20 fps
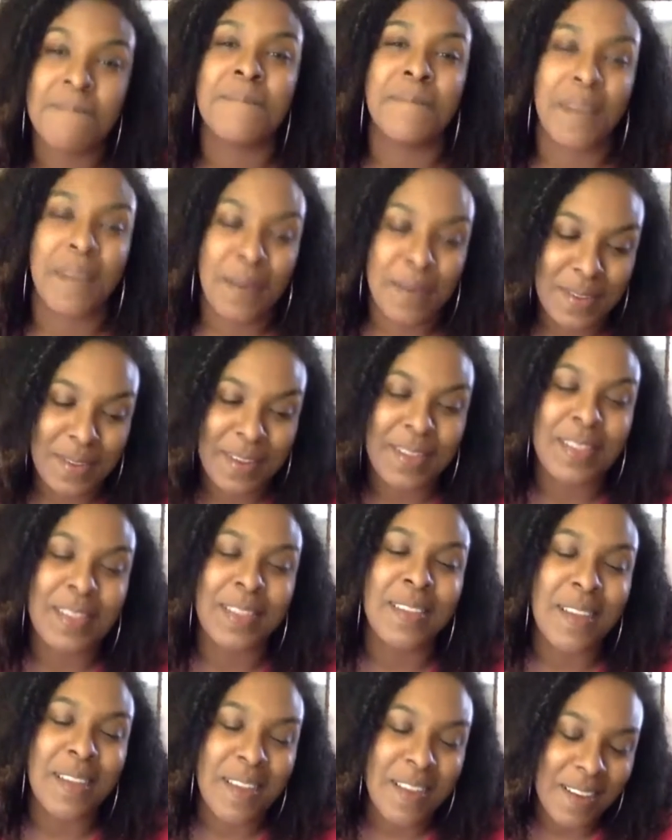that was a
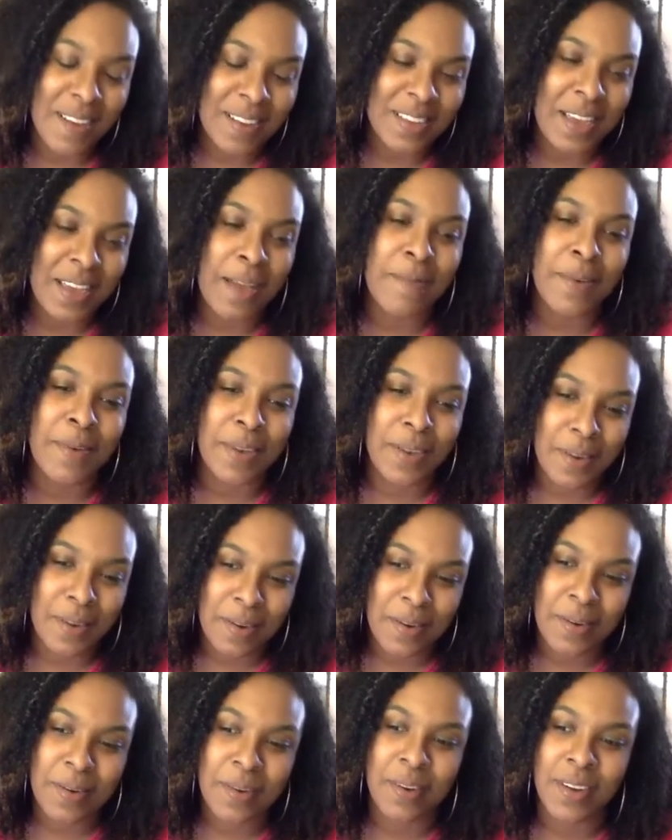long time
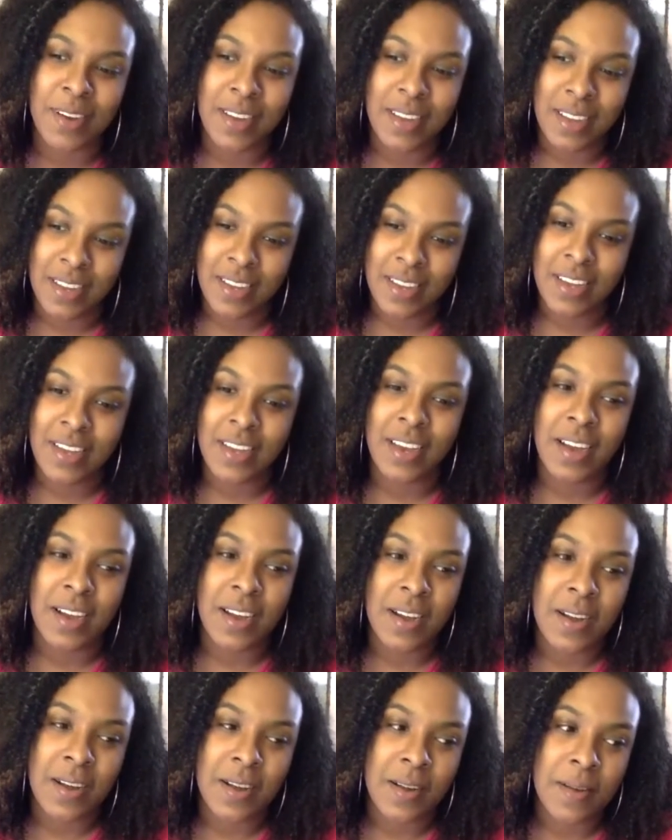ago.
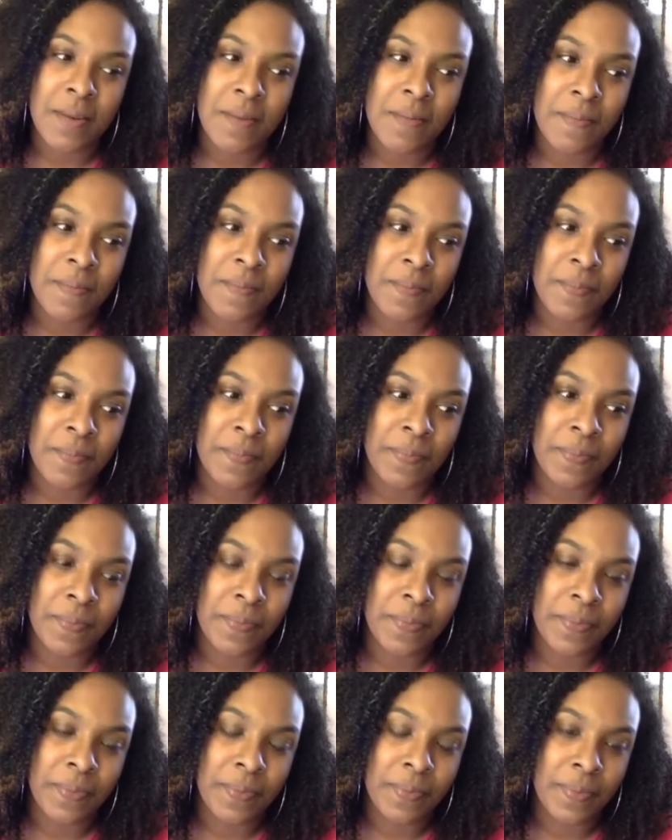I
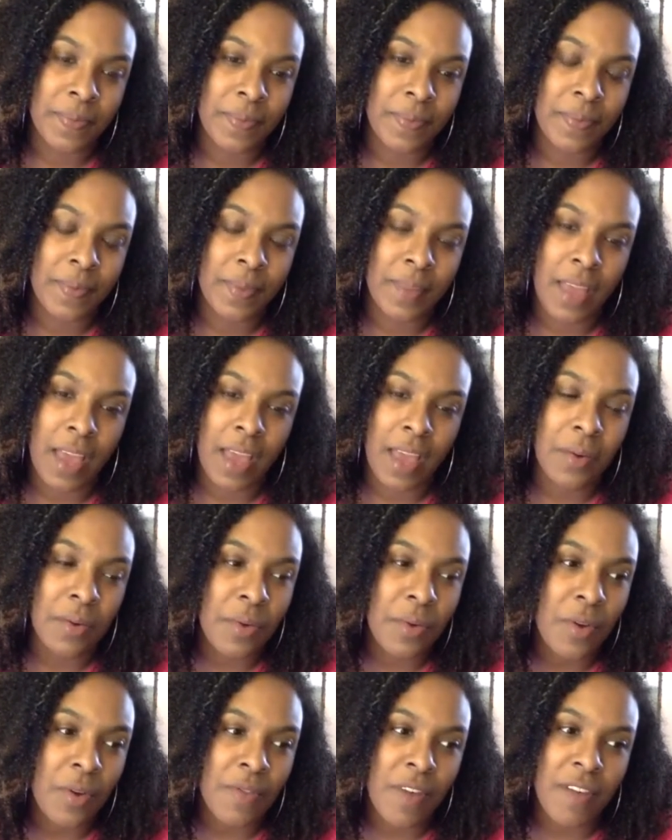don't
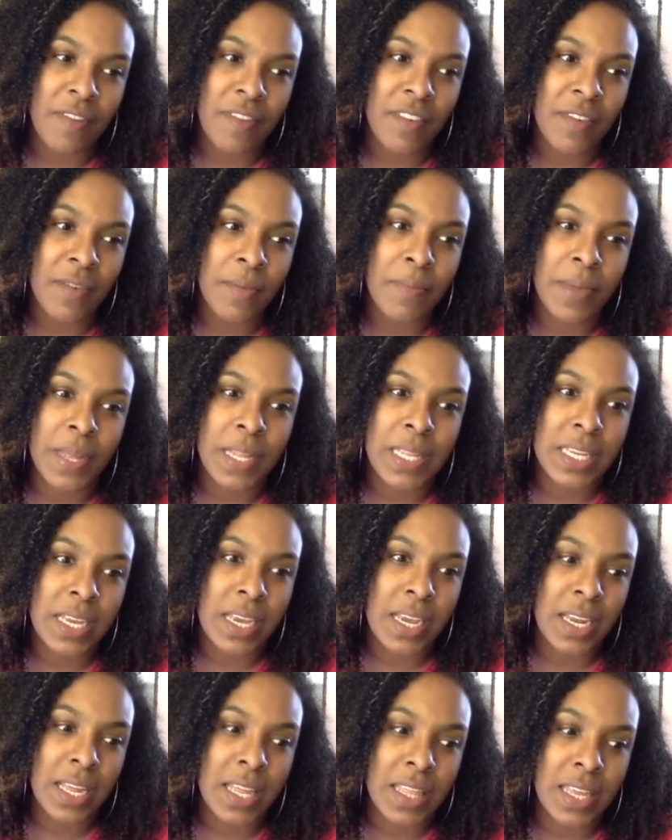know if I've even been to
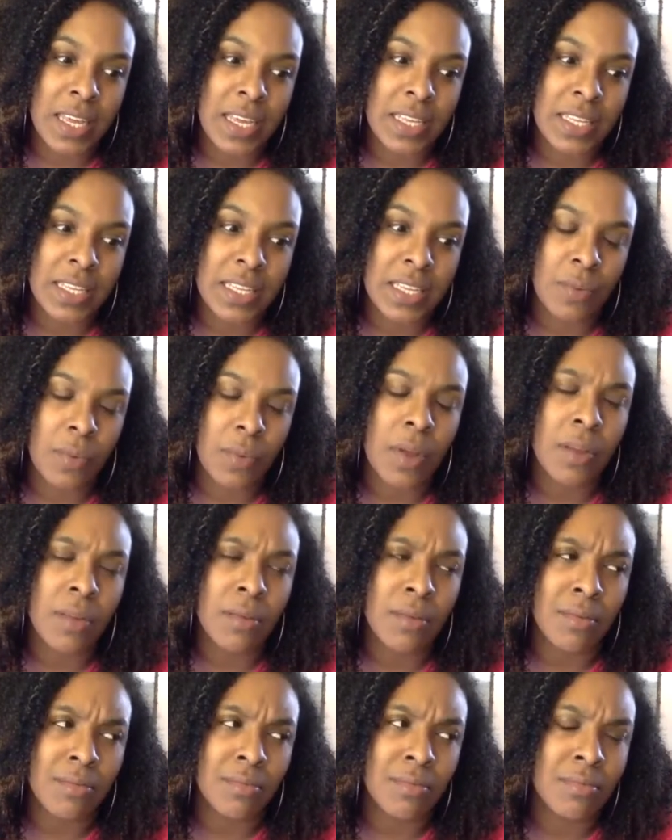anything.
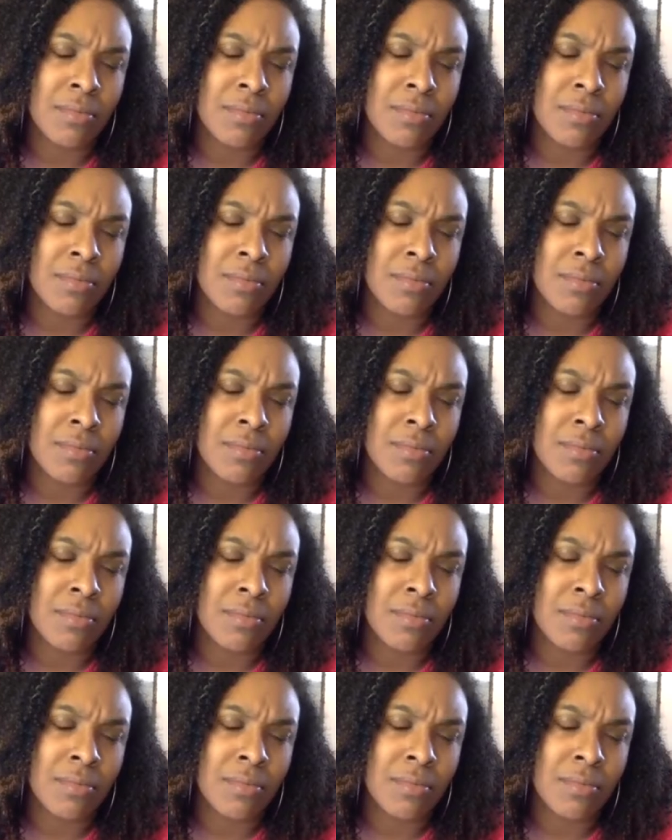Well,